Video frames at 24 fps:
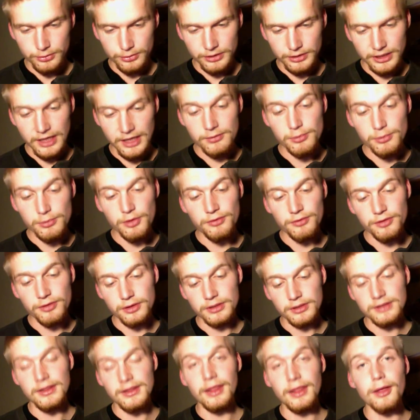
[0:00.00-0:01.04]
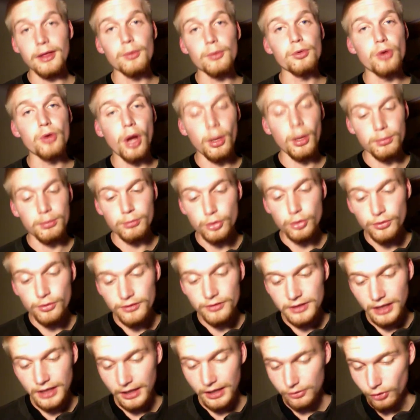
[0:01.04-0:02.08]
gave him the feeling that they were not
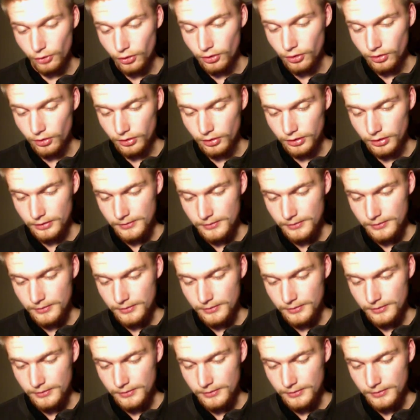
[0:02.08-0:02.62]
moving at all.